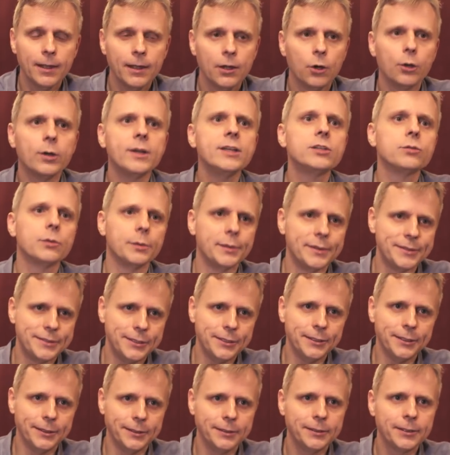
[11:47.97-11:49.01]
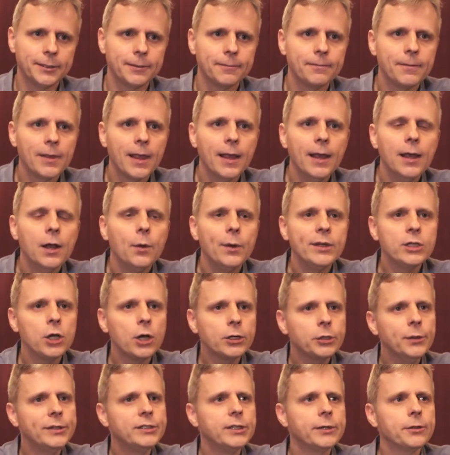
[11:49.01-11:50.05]
Or at least we're resilient. We talk
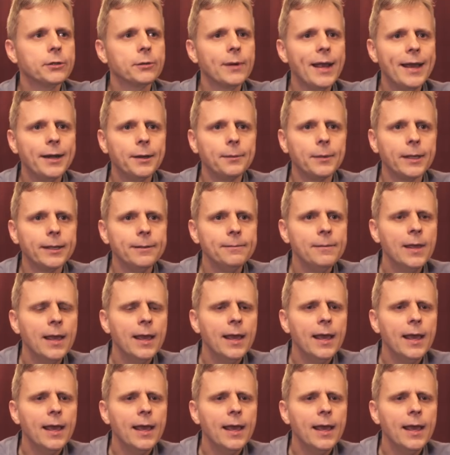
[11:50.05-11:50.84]
to each other randomly,